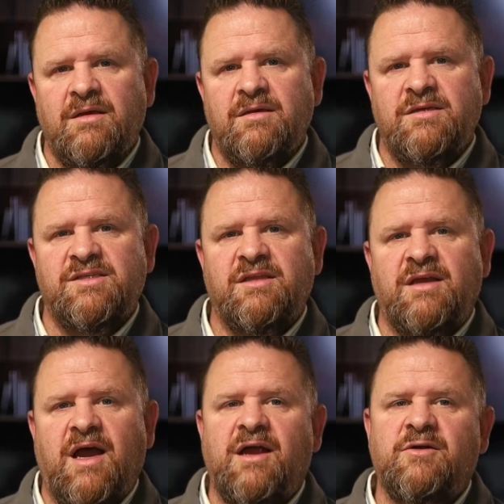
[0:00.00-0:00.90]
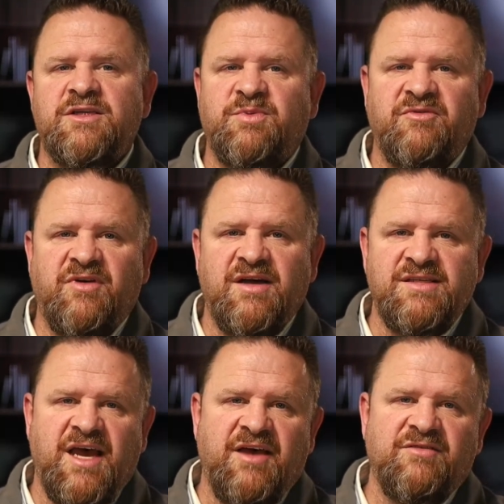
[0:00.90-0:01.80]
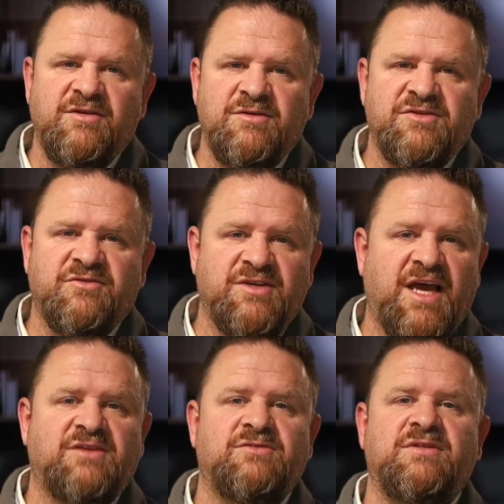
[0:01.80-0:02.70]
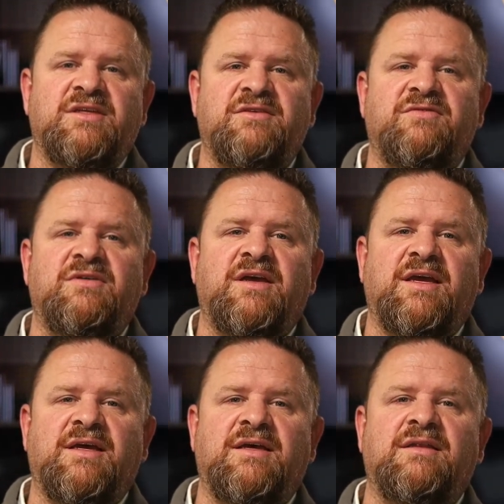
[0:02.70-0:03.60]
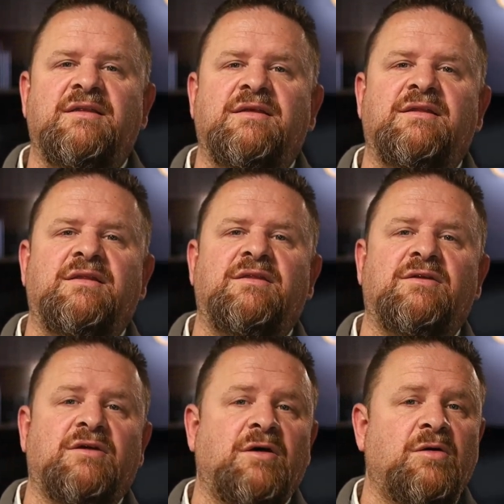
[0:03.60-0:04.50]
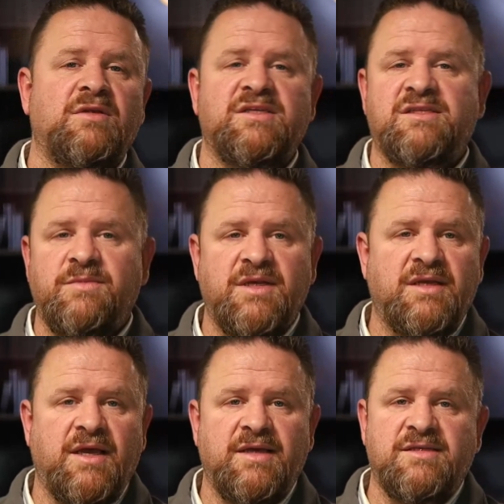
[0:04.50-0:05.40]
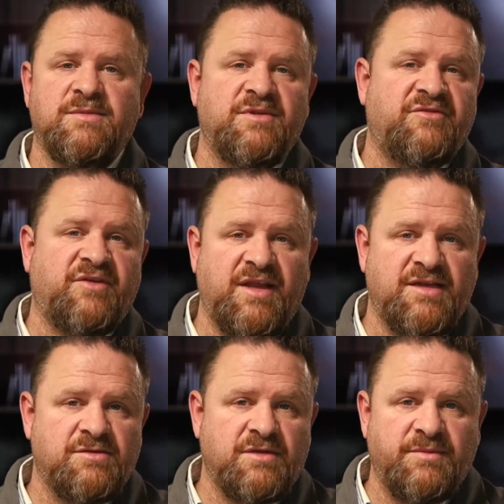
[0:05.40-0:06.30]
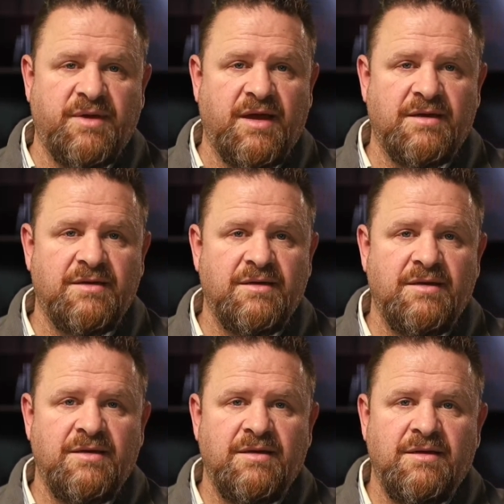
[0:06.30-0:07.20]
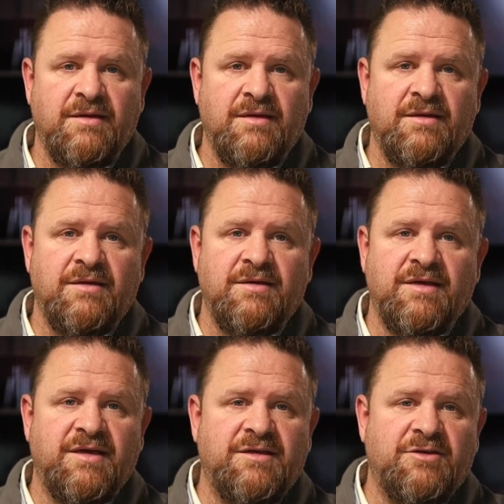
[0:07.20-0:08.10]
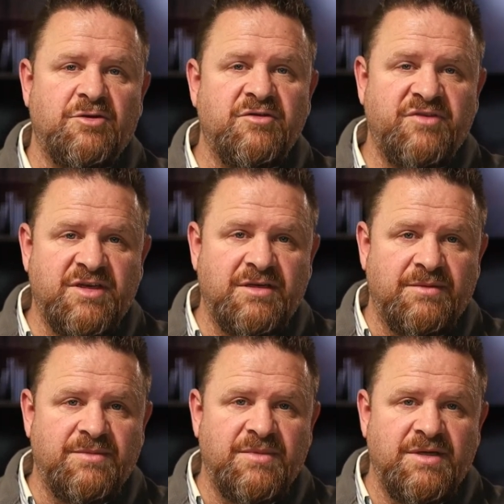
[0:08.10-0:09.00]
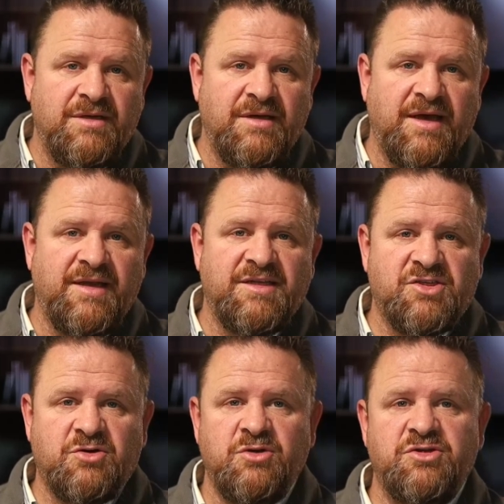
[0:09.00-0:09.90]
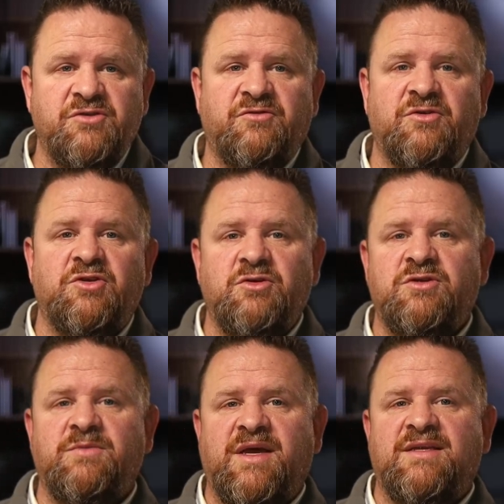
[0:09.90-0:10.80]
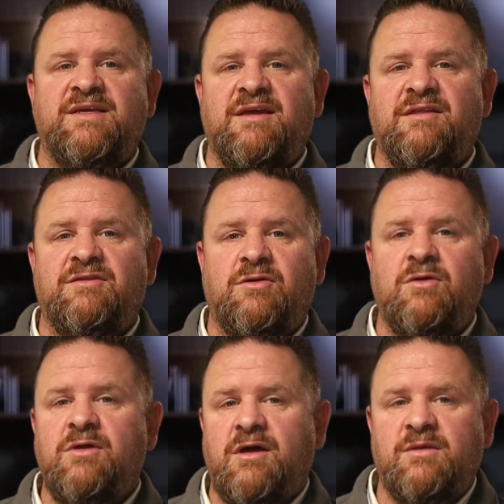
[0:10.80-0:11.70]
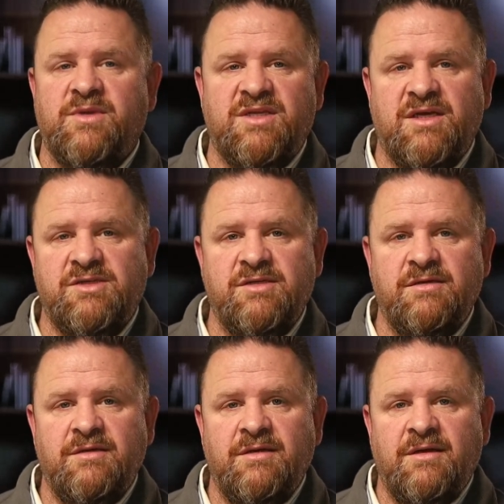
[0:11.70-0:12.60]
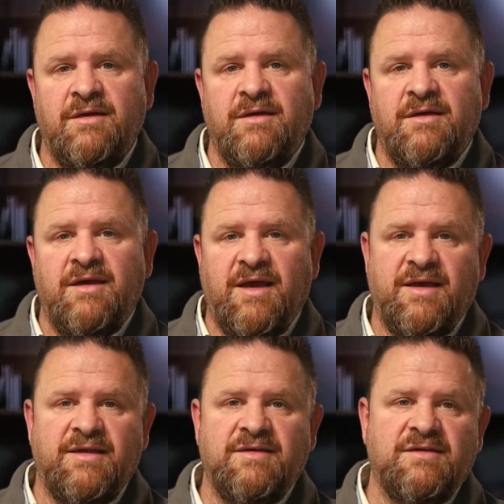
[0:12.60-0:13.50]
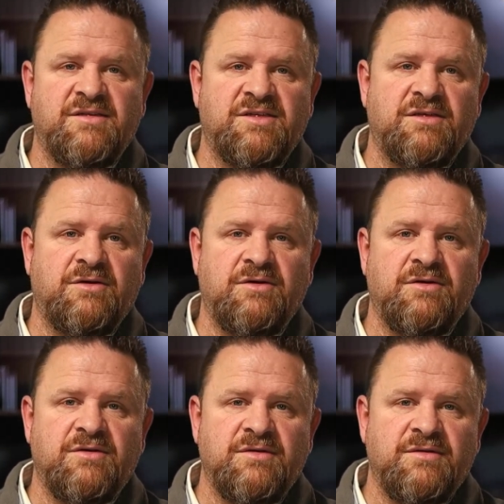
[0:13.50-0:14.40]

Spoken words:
See, the IRS provides avenues for tax relief, and the goal is to mitigate some of the financial impact. You're a victim, and it's crucial for you to maintain thorough documentation and consider